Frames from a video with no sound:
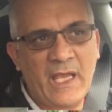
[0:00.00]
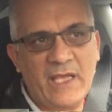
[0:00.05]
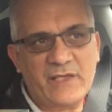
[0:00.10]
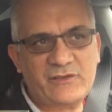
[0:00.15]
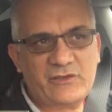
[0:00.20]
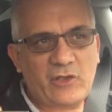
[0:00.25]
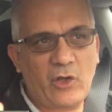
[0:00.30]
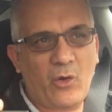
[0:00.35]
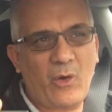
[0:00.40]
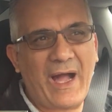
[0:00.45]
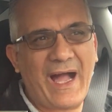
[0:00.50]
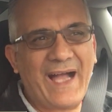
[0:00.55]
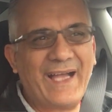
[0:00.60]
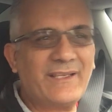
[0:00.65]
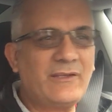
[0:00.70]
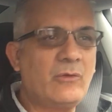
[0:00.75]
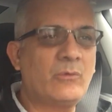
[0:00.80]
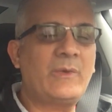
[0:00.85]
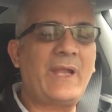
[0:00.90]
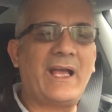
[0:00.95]
So I
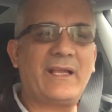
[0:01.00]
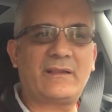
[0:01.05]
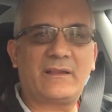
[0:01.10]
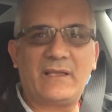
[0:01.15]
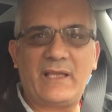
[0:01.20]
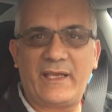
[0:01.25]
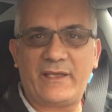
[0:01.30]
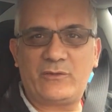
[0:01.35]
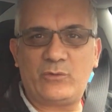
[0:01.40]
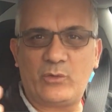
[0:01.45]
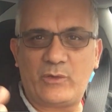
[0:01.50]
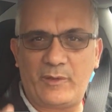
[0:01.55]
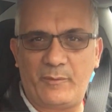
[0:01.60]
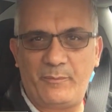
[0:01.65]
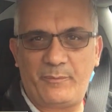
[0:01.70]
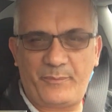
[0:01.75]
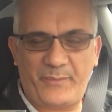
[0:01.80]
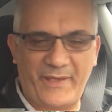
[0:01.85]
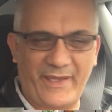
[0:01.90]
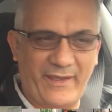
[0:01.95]
do not like to
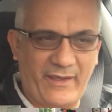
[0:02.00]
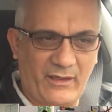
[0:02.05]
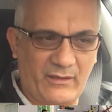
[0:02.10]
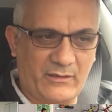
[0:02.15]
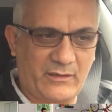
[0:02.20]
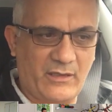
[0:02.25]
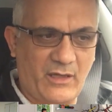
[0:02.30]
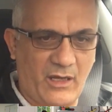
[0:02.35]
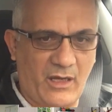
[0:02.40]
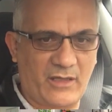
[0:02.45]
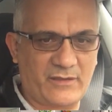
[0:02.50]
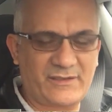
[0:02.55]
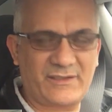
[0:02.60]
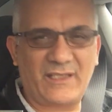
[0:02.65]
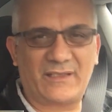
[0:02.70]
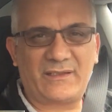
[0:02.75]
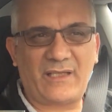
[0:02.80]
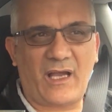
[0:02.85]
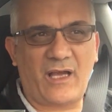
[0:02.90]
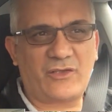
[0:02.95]
compare cars
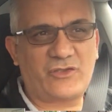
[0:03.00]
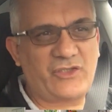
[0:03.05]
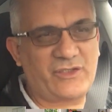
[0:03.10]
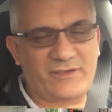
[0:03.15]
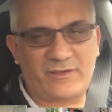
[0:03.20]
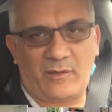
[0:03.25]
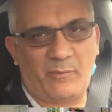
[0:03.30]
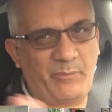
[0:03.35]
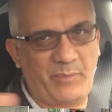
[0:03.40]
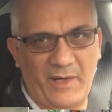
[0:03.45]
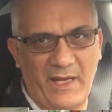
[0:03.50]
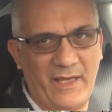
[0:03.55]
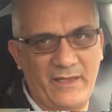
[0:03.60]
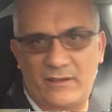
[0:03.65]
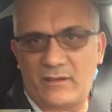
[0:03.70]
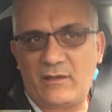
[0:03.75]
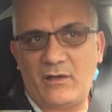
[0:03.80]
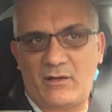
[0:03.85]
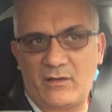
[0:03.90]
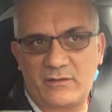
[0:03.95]
that are just
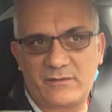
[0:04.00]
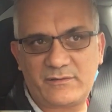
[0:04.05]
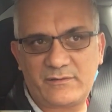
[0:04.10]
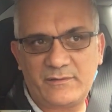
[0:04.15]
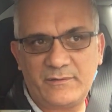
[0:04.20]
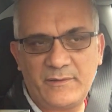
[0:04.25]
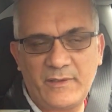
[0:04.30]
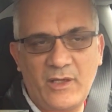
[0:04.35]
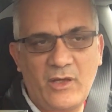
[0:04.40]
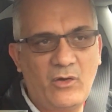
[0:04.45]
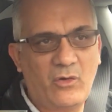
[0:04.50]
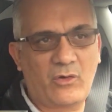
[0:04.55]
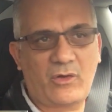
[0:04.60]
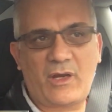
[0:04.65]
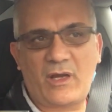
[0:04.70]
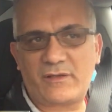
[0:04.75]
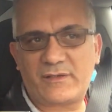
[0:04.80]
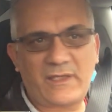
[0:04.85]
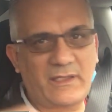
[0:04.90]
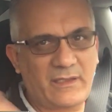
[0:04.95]
compliant cars, or
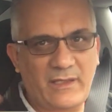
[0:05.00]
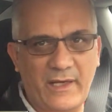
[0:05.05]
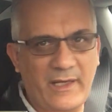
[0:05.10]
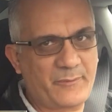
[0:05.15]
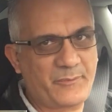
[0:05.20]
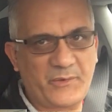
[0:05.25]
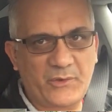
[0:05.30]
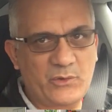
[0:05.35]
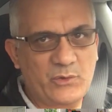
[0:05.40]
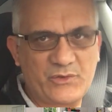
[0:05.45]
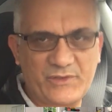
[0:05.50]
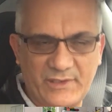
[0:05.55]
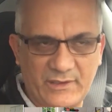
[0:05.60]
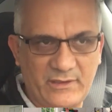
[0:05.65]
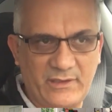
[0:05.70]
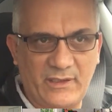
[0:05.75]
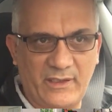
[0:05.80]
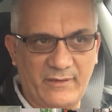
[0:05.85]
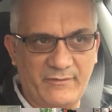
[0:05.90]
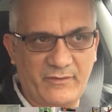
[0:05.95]
cars that are not produced and
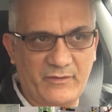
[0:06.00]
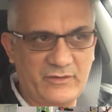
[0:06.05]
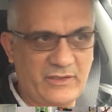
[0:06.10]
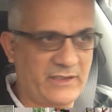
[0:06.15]
delivered.